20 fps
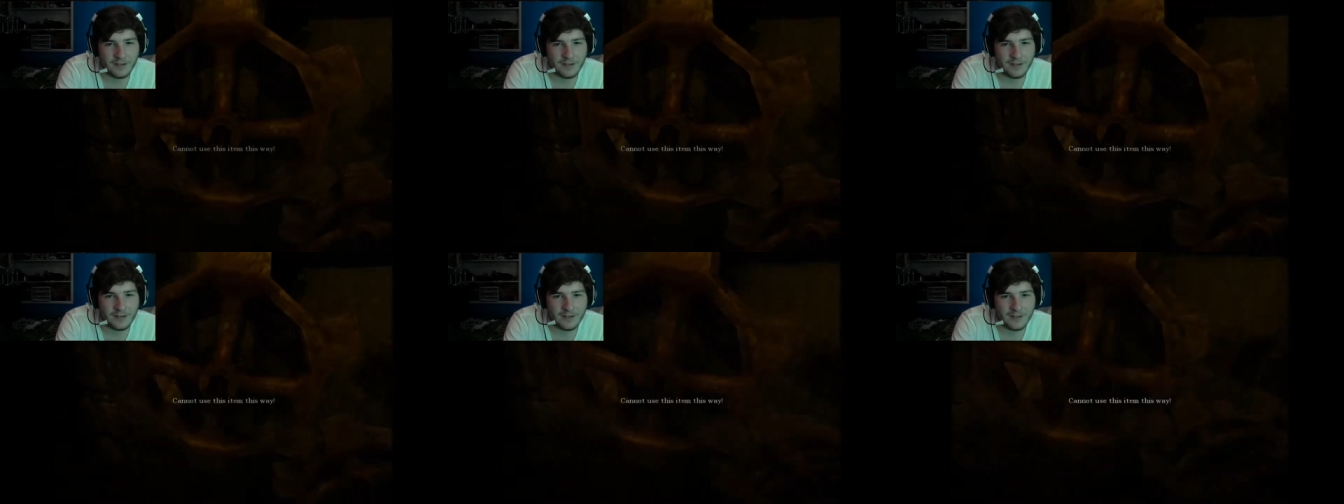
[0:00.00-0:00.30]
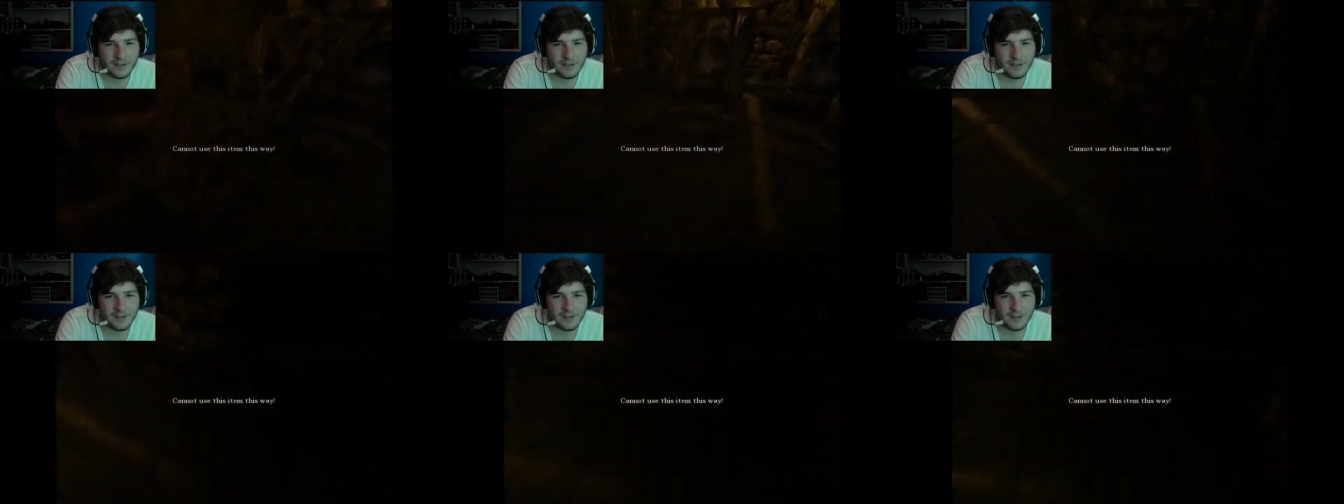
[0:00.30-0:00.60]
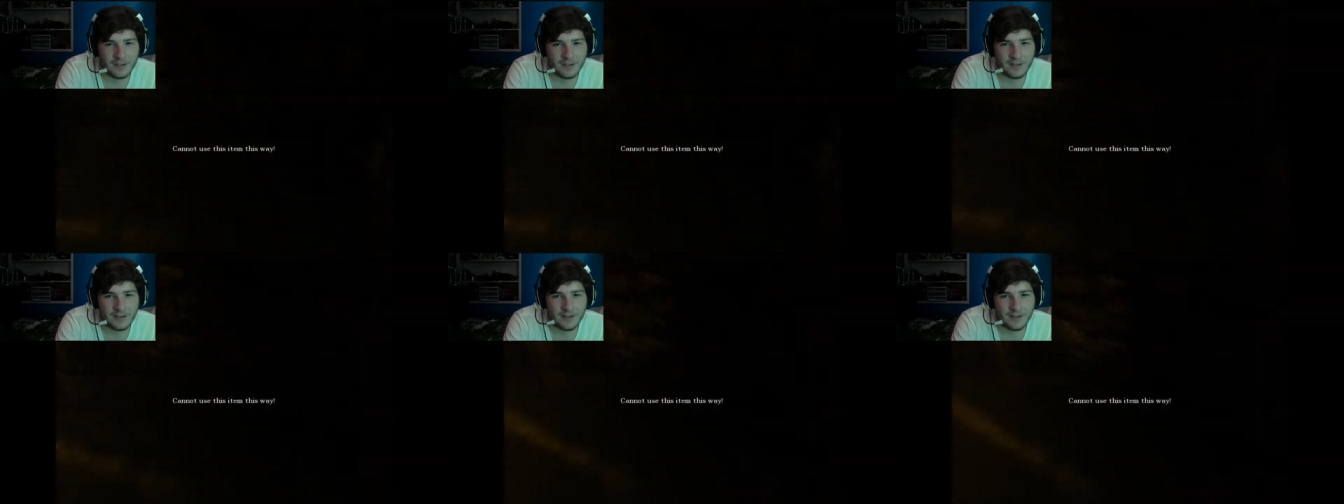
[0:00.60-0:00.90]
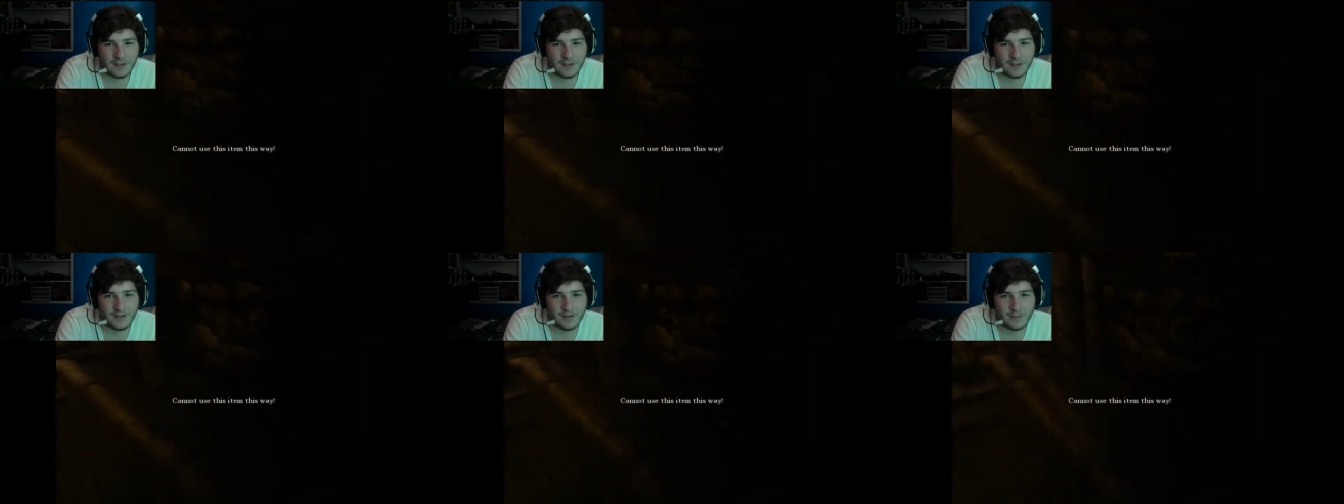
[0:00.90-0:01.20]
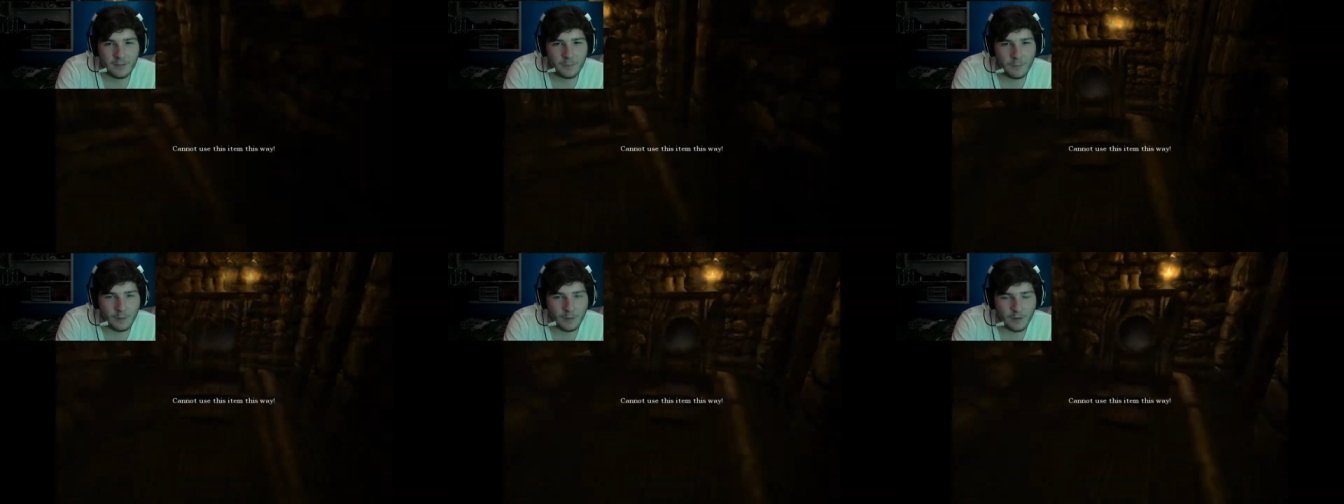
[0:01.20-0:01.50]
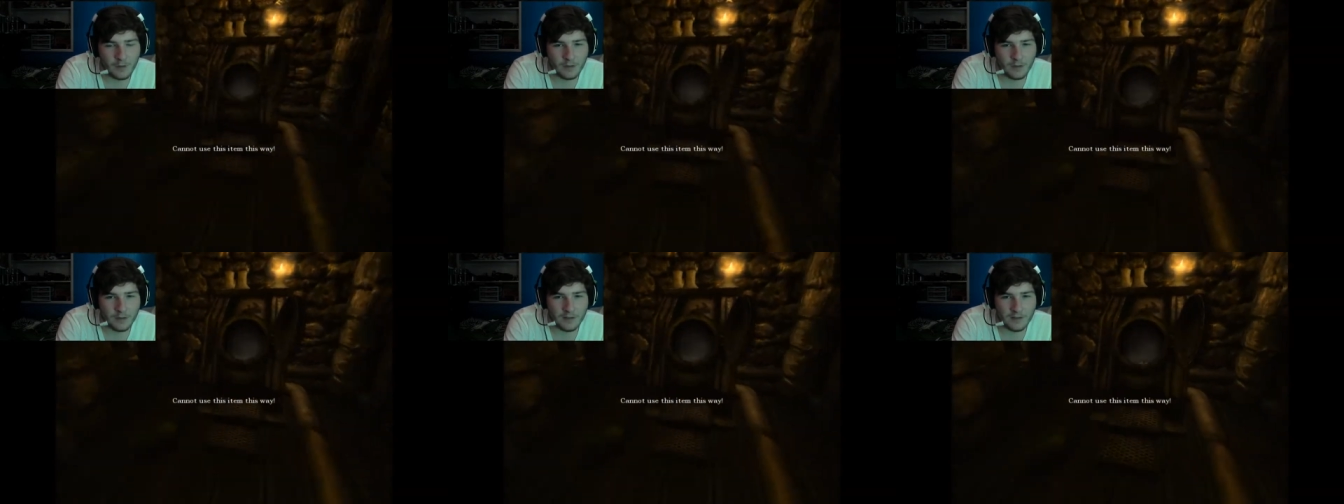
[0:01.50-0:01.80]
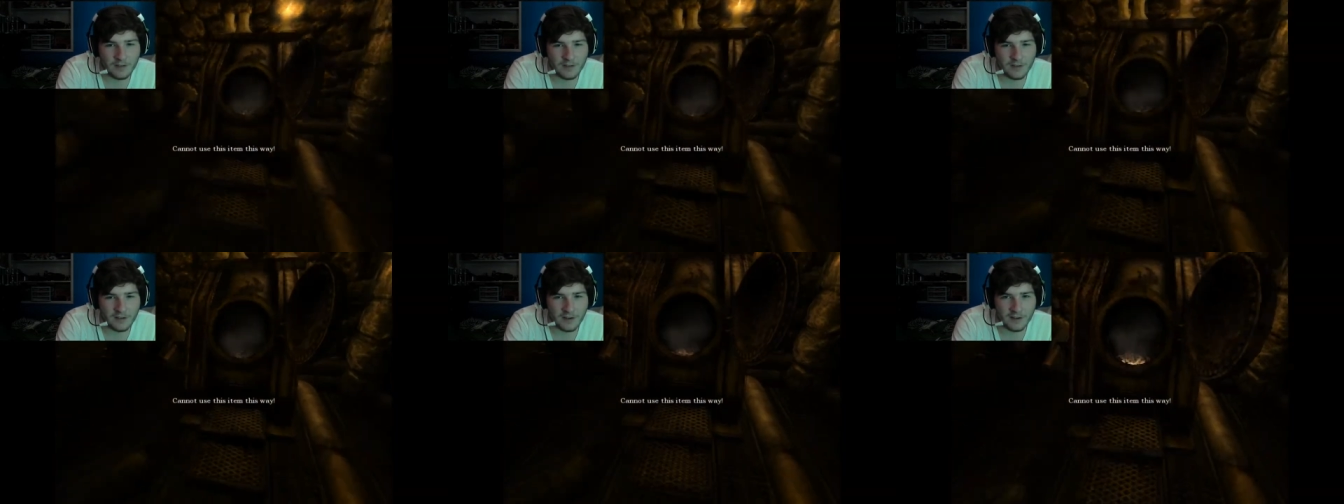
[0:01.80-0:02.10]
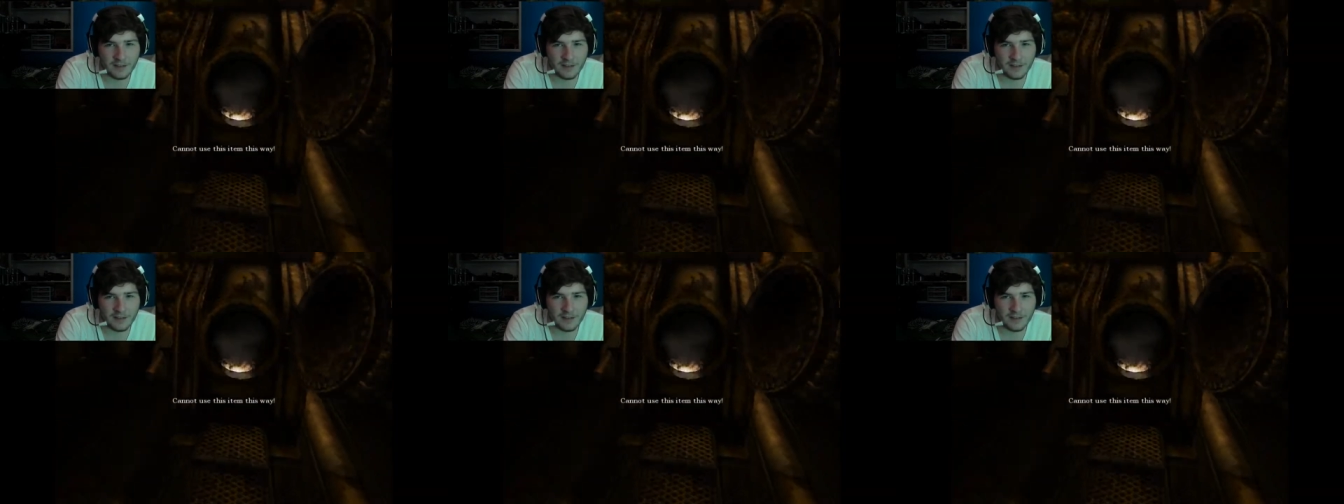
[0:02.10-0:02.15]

Uh, Whoa!